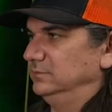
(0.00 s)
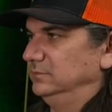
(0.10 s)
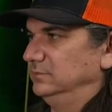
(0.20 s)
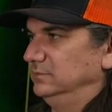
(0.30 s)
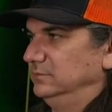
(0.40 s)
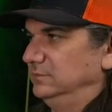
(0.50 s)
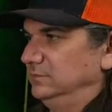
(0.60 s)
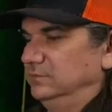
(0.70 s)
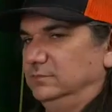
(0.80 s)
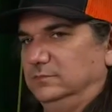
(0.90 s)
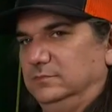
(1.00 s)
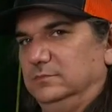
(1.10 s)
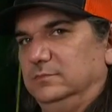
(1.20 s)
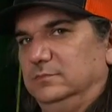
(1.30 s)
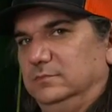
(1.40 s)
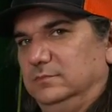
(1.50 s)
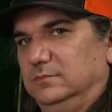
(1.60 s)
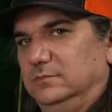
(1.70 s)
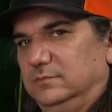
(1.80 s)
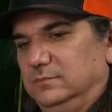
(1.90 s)

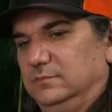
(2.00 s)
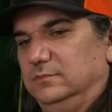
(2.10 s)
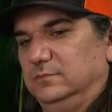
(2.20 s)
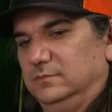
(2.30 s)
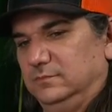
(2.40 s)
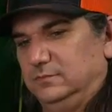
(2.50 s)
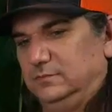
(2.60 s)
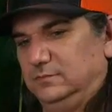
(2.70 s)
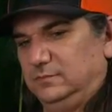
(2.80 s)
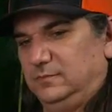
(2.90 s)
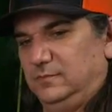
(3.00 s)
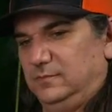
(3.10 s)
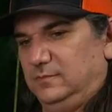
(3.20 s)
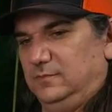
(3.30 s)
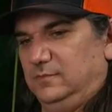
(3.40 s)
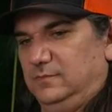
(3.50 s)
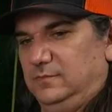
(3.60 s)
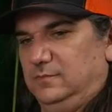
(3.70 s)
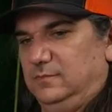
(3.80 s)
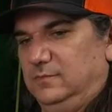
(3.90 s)

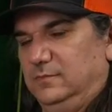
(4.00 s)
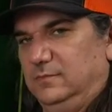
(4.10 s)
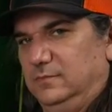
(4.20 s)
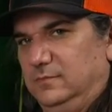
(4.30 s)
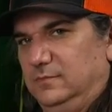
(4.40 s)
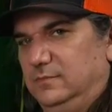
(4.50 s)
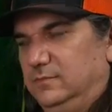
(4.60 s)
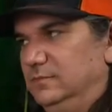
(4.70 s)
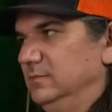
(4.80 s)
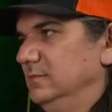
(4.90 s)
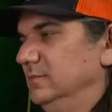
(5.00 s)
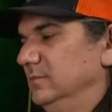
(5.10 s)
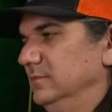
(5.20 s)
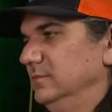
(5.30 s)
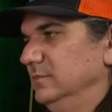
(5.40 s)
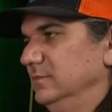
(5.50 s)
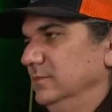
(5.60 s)
(not speaking)